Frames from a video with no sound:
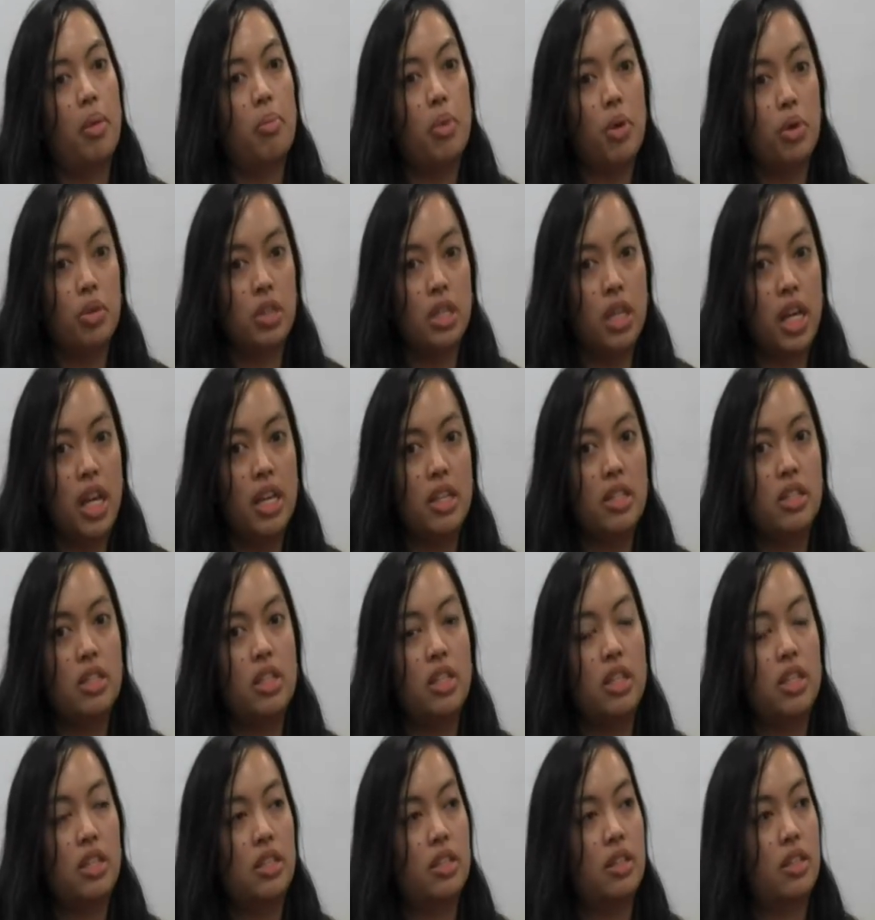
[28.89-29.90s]
Most
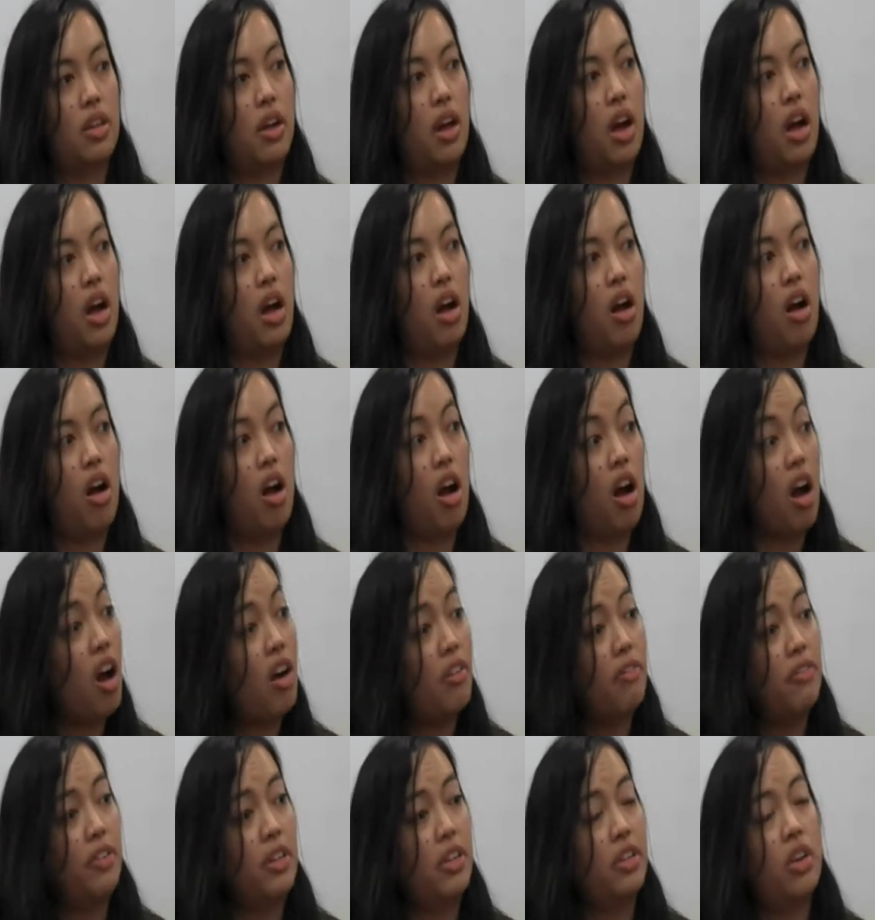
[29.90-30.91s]
cases
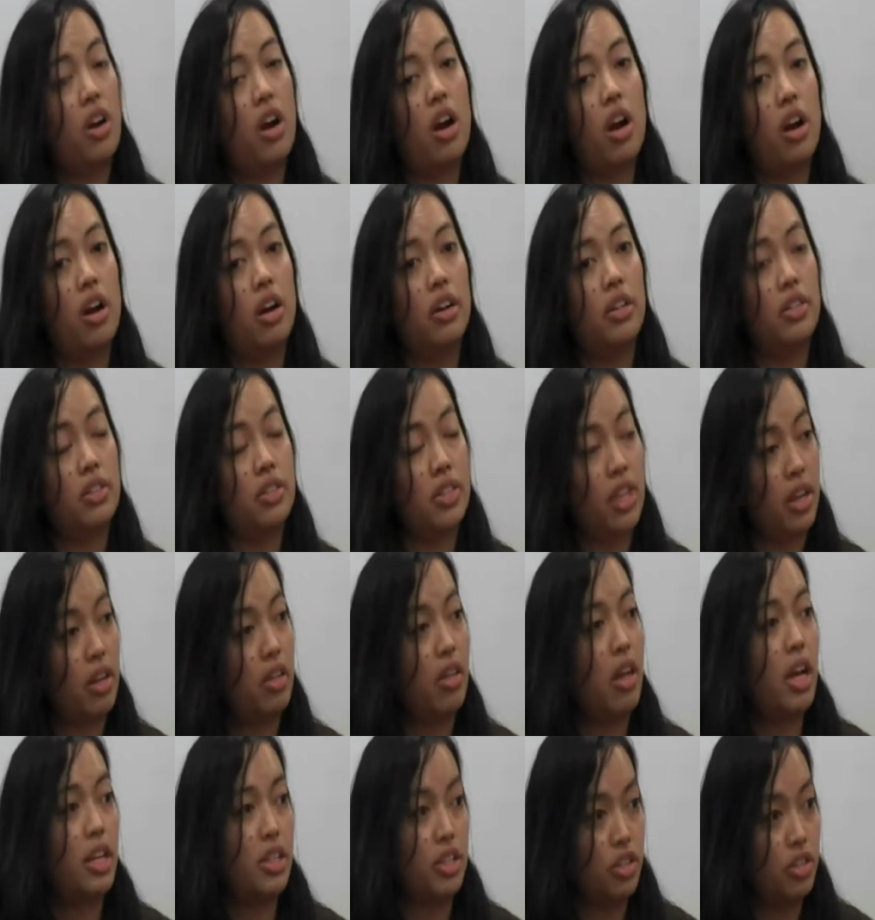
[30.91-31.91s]
often are
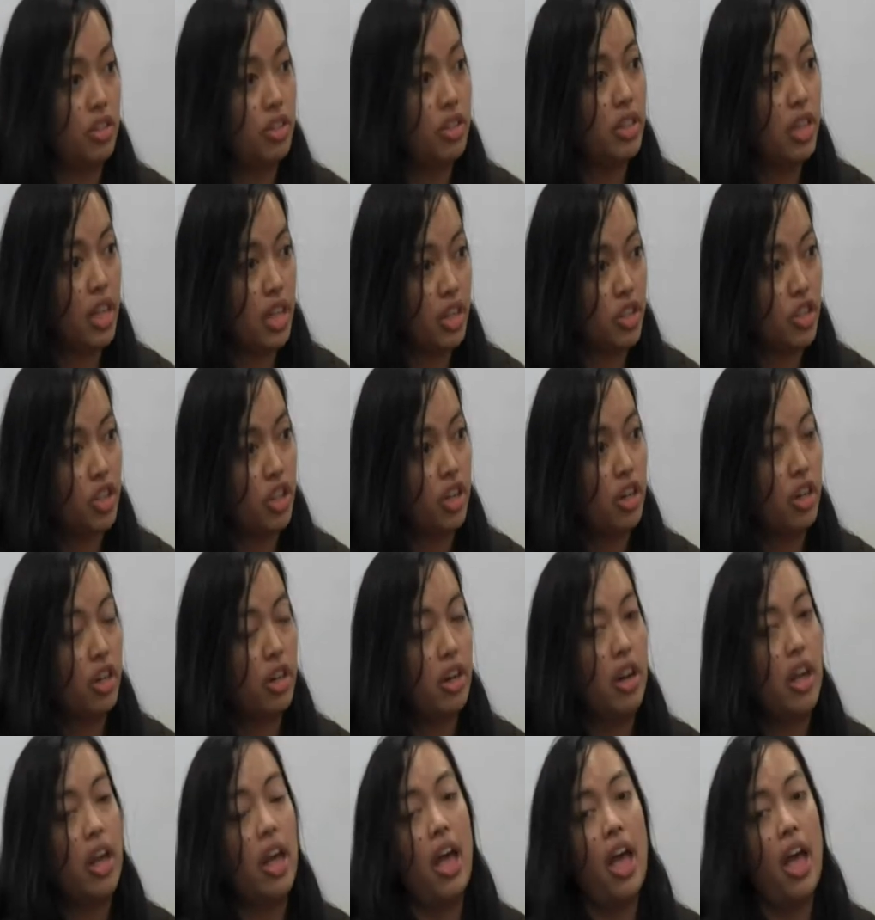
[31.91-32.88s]
psychological in nature,